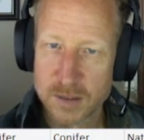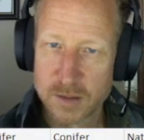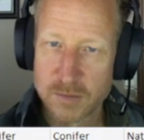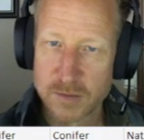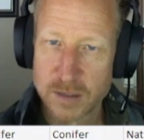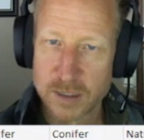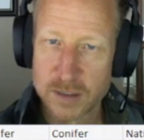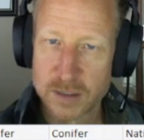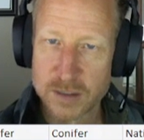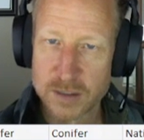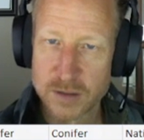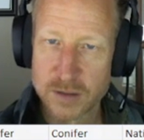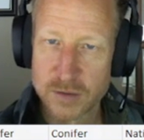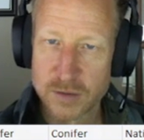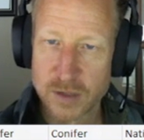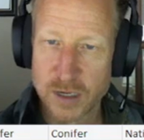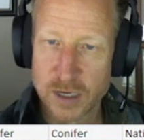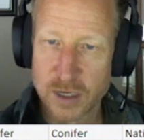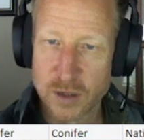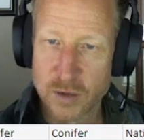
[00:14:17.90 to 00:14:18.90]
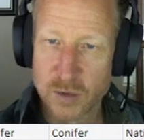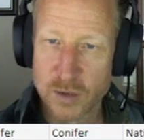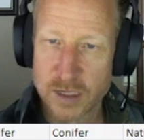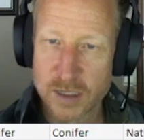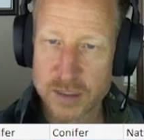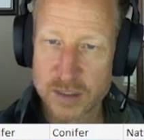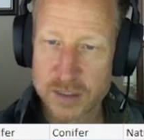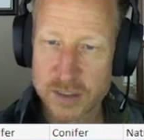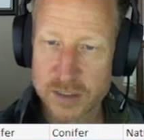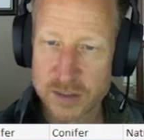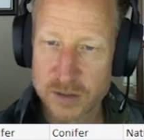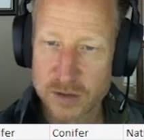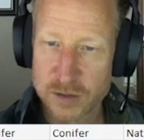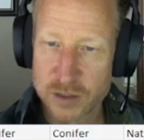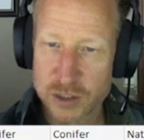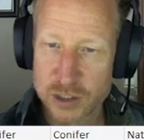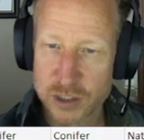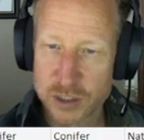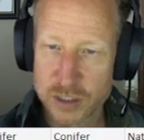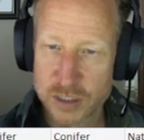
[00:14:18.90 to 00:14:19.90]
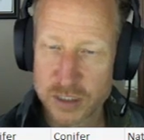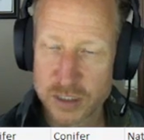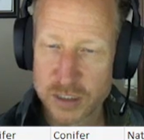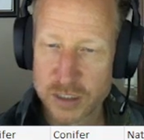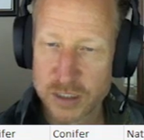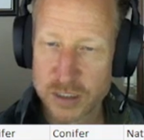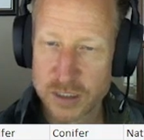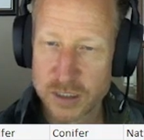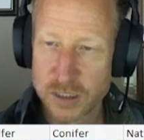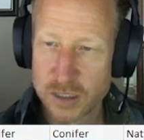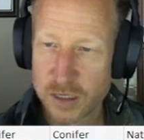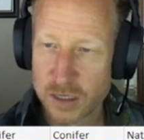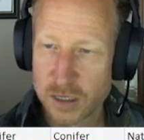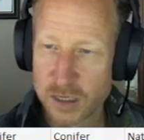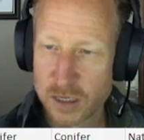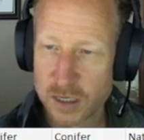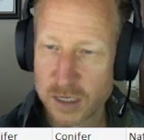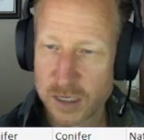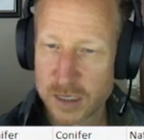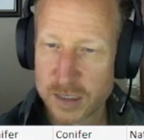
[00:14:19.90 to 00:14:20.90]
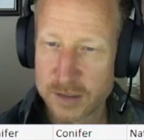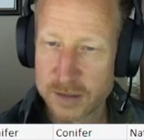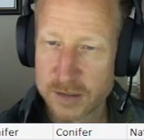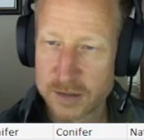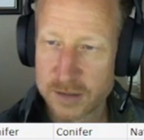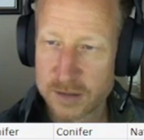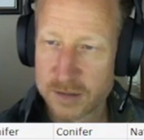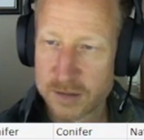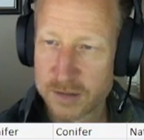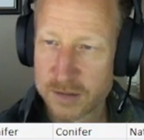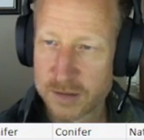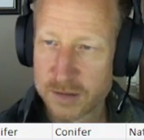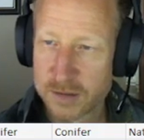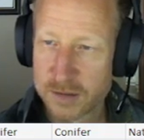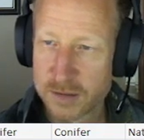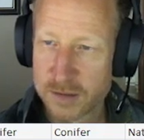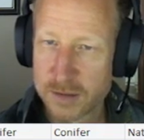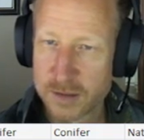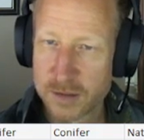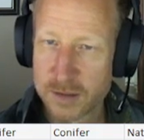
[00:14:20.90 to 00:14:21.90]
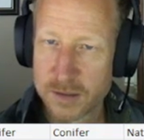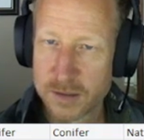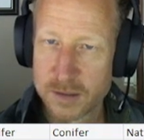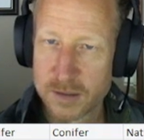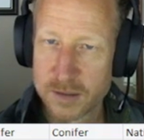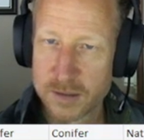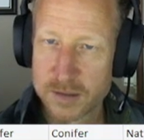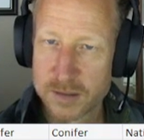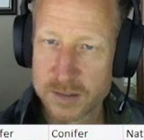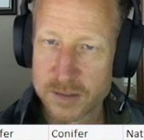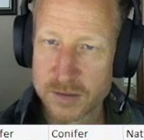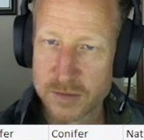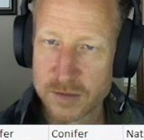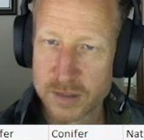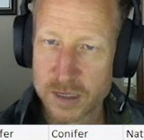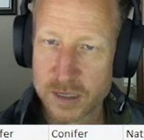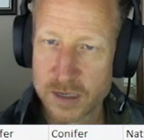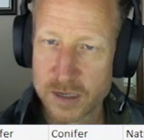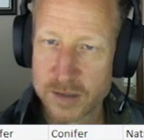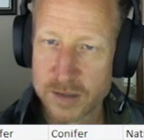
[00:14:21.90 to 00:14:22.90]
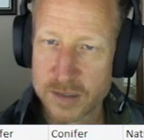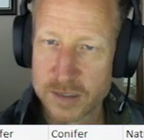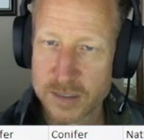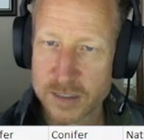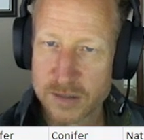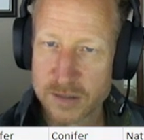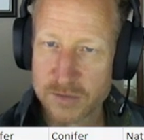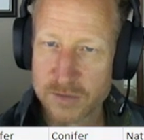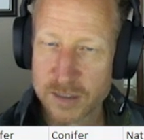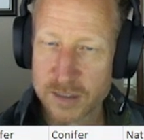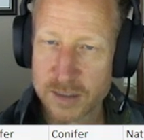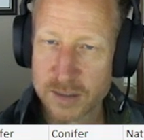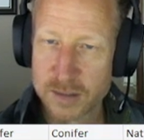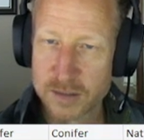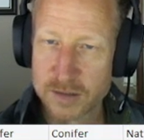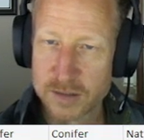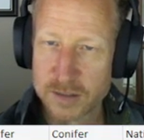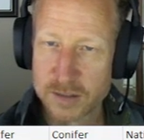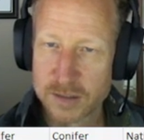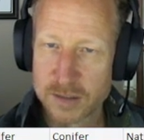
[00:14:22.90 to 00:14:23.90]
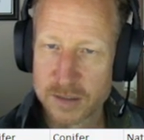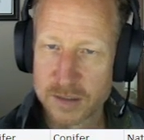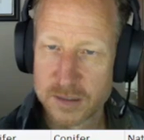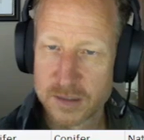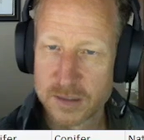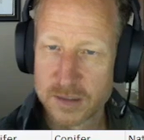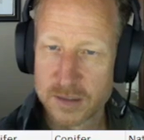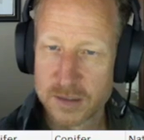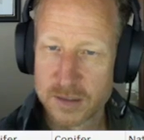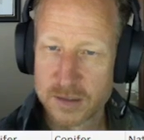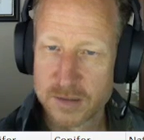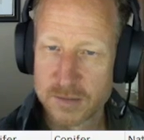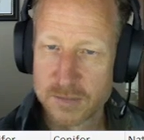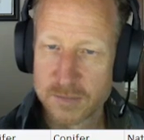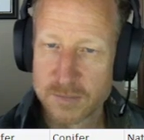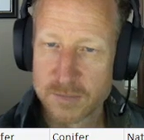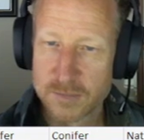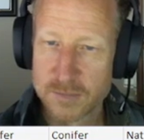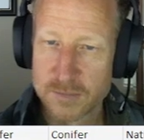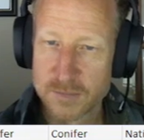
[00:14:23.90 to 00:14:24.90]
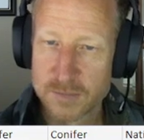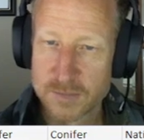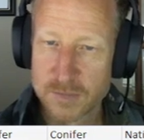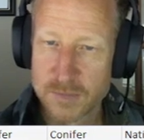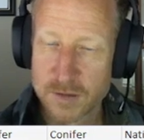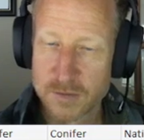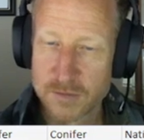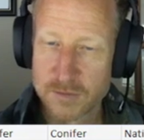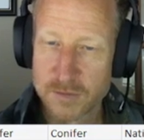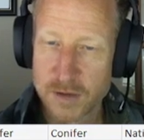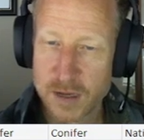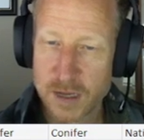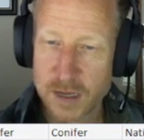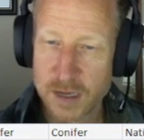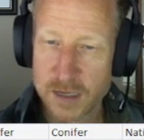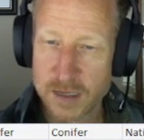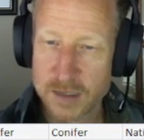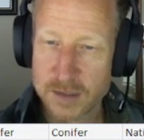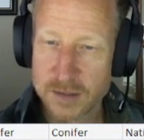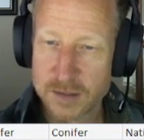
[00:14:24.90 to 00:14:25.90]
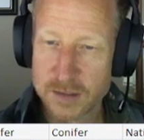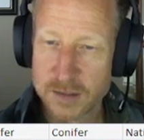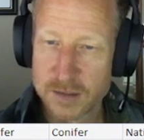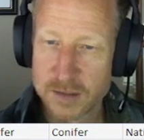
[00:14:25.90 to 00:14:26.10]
we can do a quick search on, let's do it on this field, find.